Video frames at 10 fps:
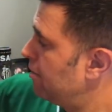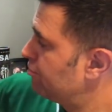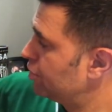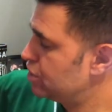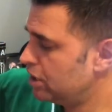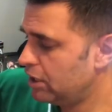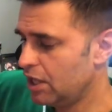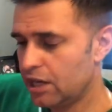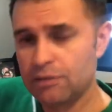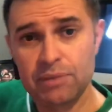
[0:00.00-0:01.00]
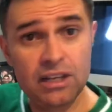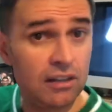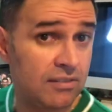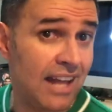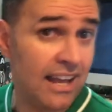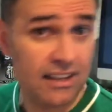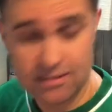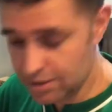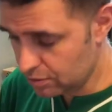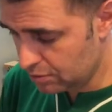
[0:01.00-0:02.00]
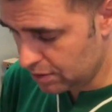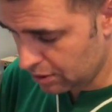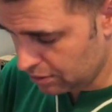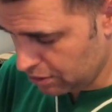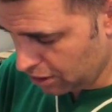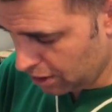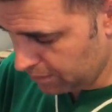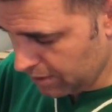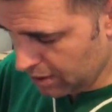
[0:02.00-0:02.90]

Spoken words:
for Chile, and I believe Nike is still doing a good job.